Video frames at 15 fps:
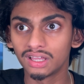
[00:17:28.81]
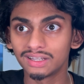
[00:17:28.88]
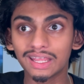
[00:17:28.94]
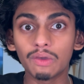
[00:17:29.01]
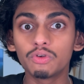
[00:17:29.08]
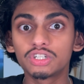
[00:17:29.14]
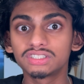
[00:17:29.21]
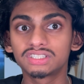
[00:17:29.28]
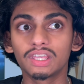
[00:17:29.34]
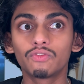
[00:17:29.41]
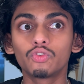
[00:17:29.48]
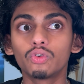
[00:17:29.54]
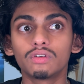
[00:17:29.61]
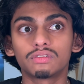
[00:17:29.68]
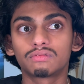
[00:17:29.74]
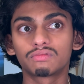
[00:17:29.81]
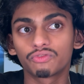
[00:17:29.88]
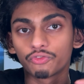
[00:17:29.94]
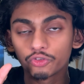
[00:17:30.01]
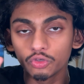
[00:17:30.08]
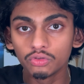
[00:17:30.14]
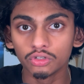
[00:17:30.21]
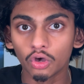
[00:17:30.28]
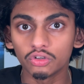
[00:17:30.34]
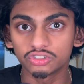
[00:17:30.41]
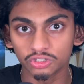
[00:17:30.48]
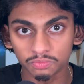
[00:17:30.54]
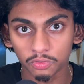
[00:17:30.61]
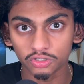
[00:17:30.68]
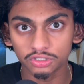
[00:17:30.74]
they would just give you as few notes
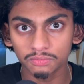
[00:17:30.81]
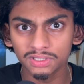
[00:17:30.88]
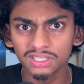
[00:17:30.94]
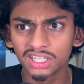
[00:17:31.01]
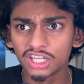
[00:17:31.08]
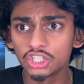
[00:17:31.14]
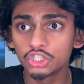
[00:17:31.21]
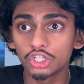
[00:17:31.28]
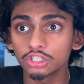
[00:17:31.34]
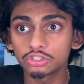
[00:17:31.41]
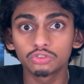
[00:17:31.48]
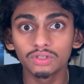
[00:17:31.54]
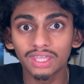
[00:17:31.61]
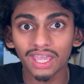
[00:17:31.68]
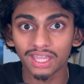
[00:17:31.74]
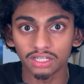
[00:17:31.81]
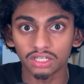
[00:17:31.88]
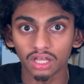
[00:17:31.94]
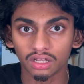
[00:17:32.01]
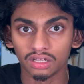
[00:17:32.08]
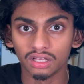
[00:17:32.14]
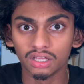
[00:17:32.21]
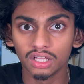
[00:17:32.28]
as possible just to get it done.